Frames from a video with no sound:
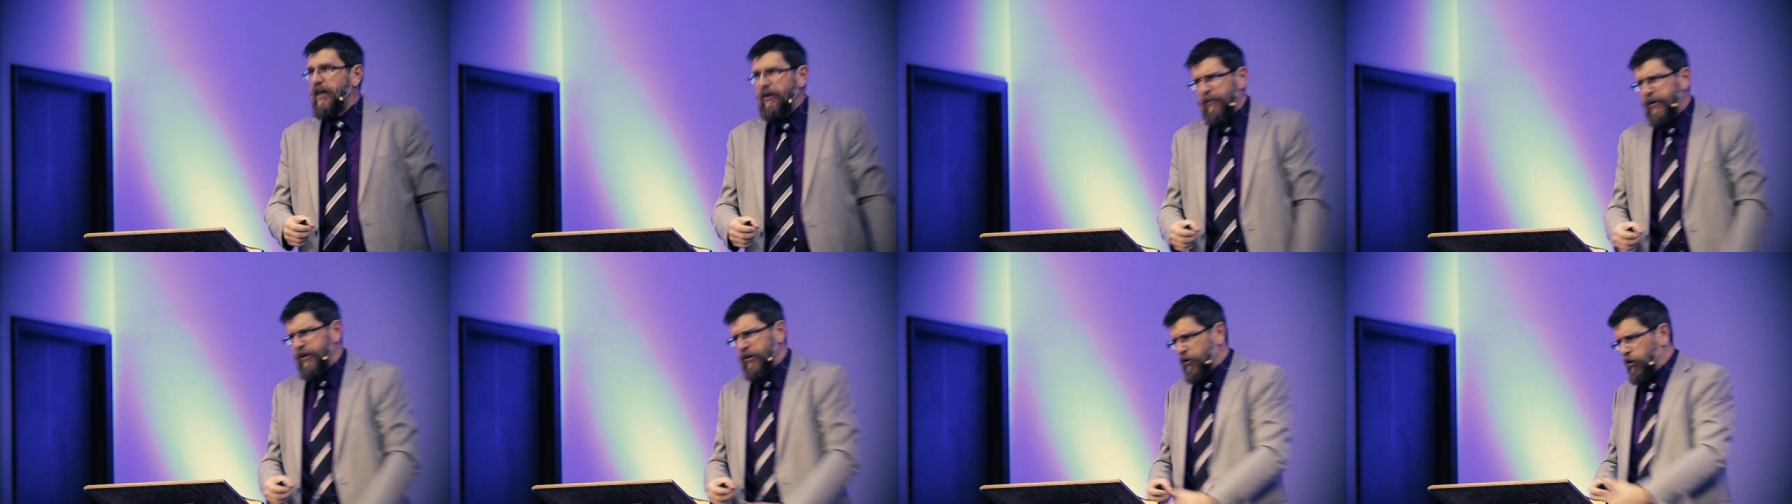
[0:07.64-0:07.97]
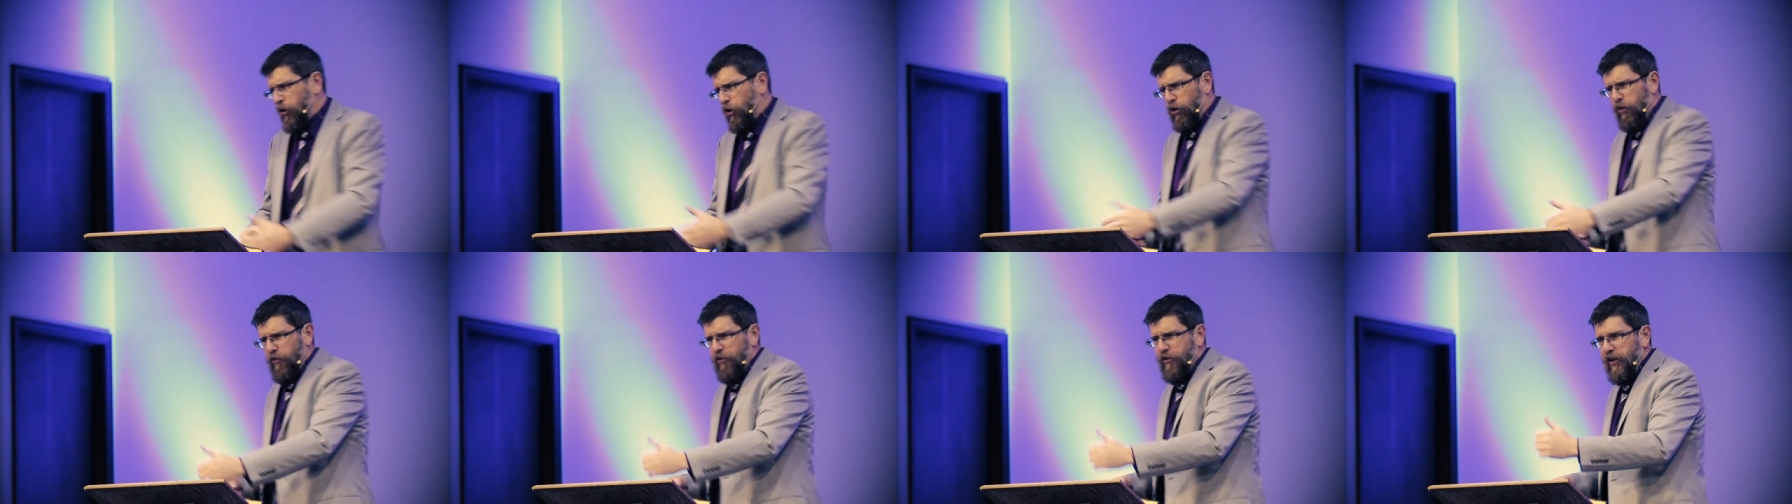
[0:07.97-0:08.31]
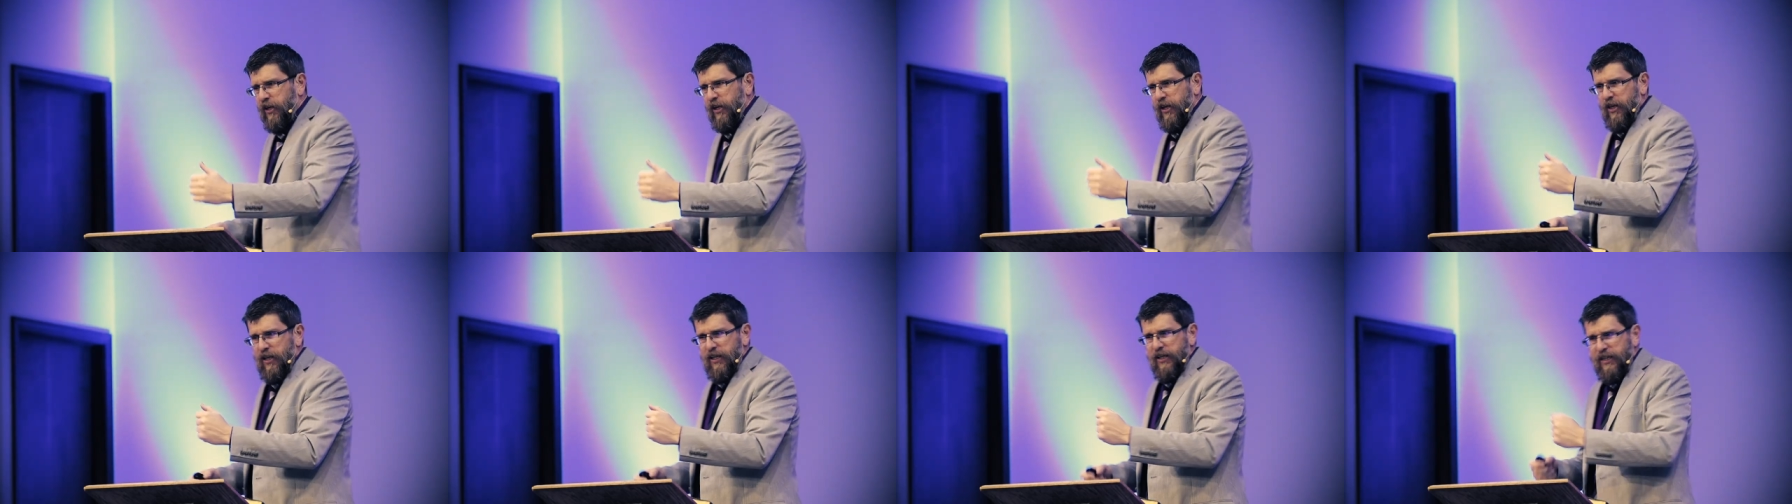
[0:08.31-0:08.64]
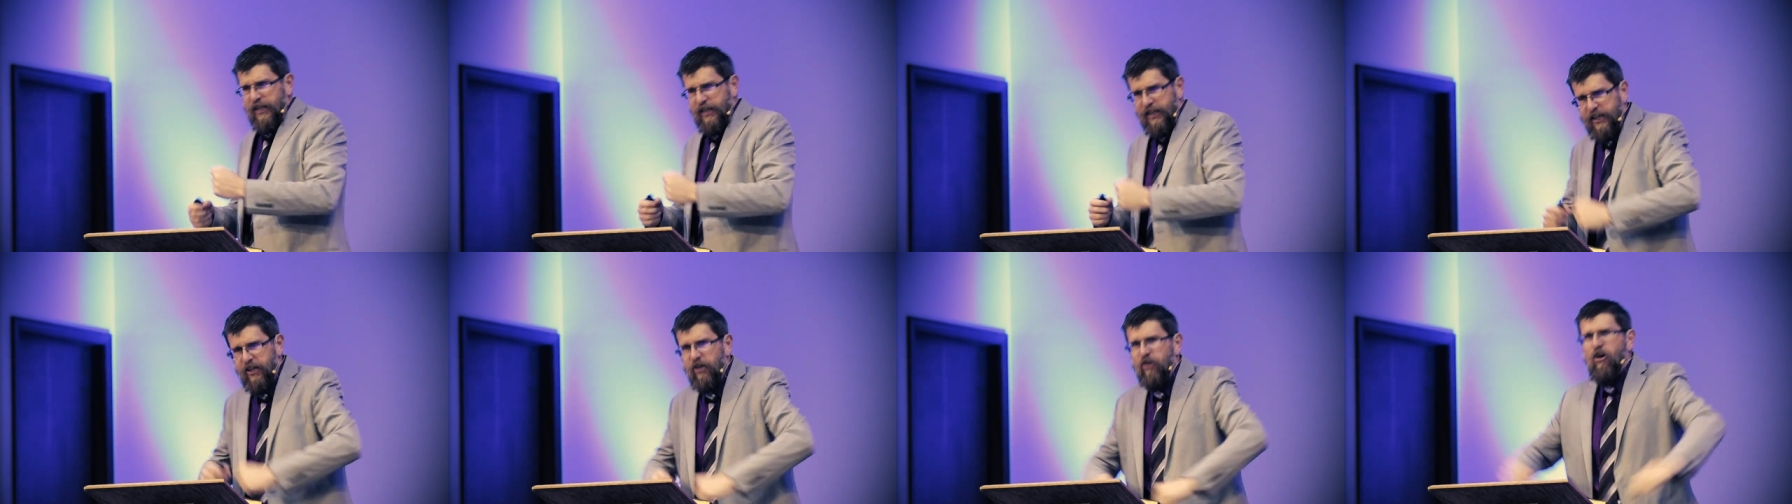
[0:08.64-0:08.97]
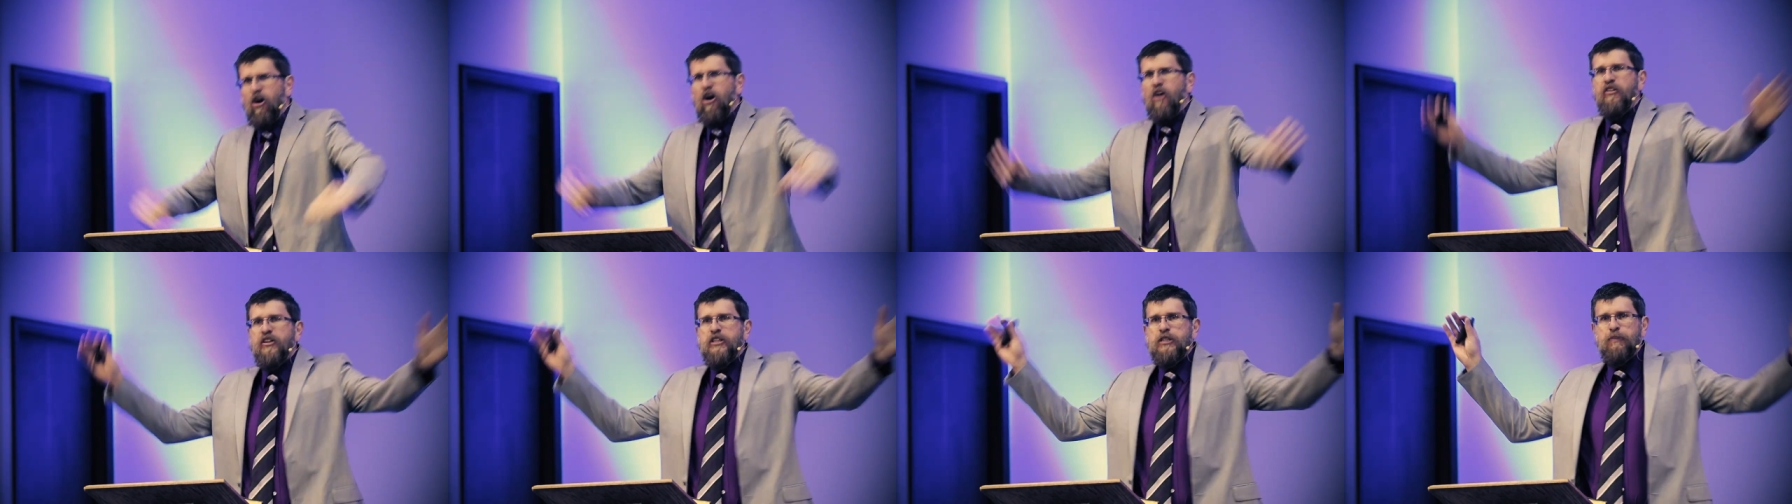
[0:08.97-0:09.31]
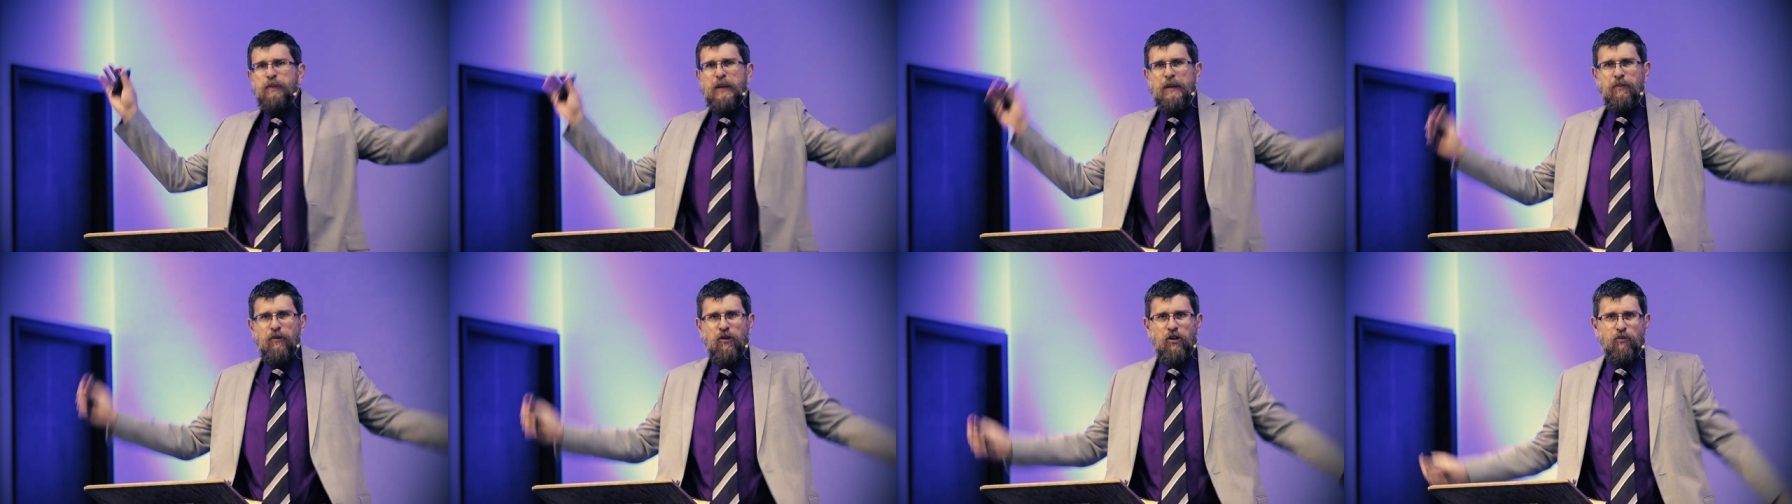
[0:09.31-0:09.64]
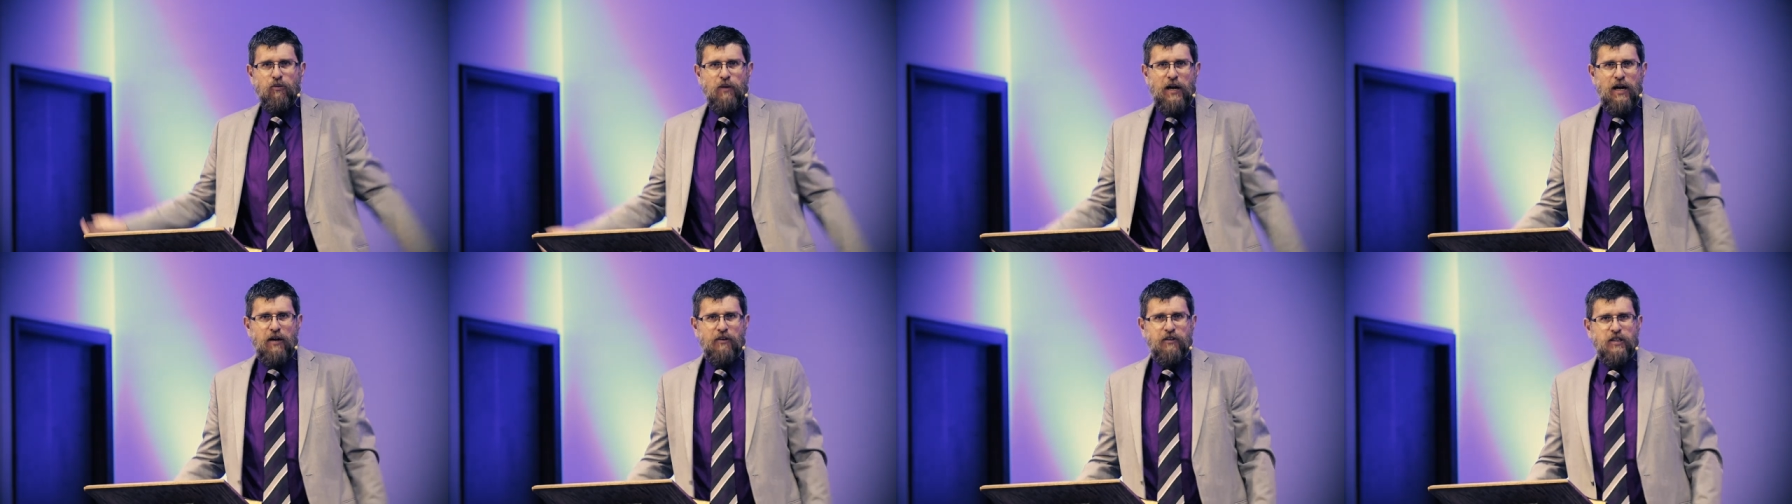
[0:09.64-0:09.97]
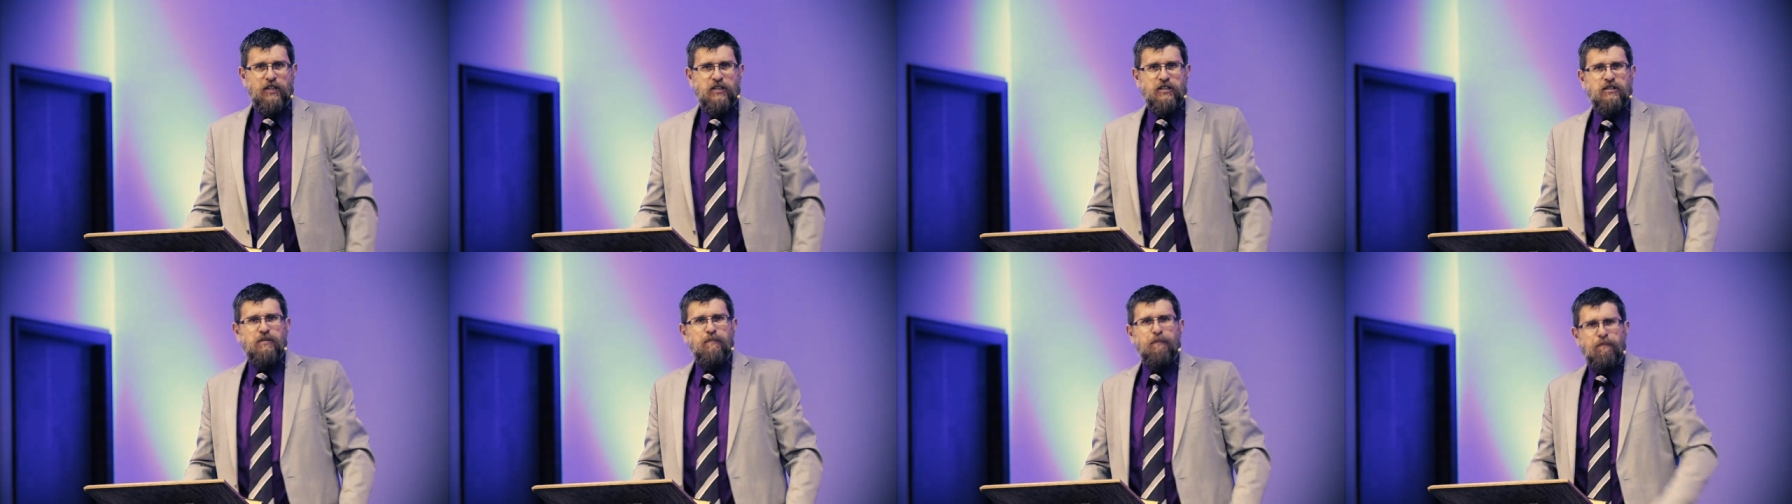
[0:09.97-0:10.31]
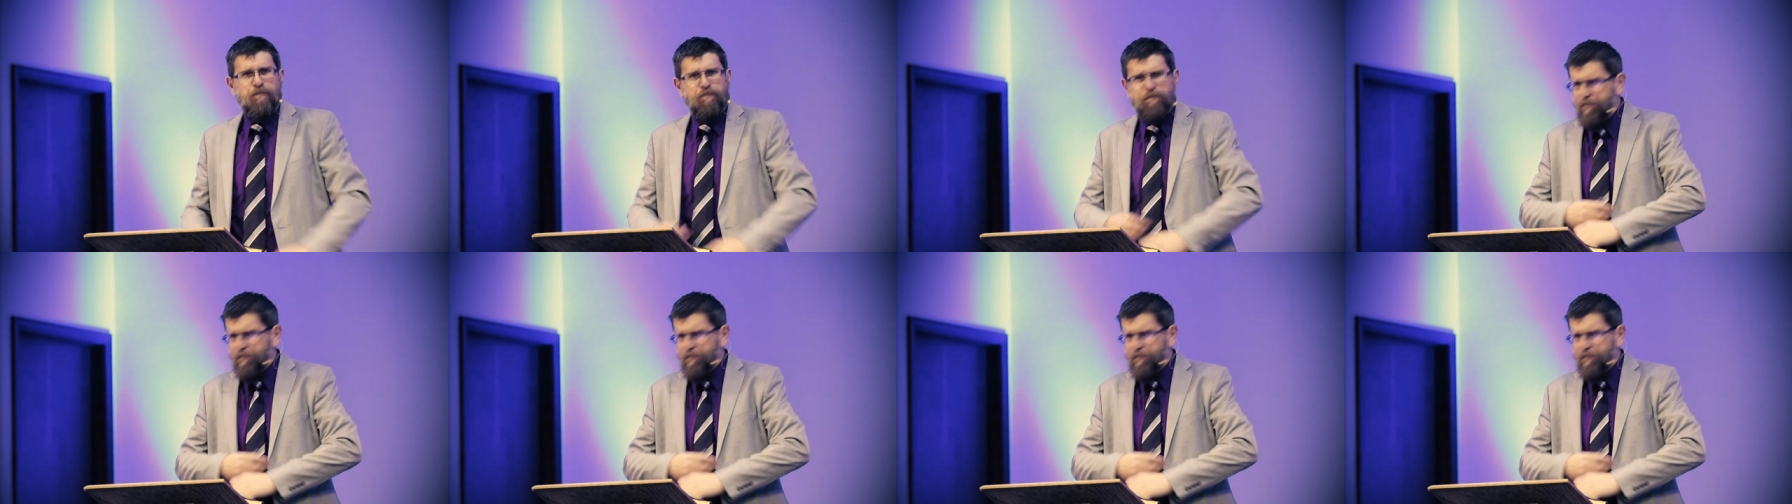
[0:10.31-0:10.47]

Come here to earth, kill all these people around us,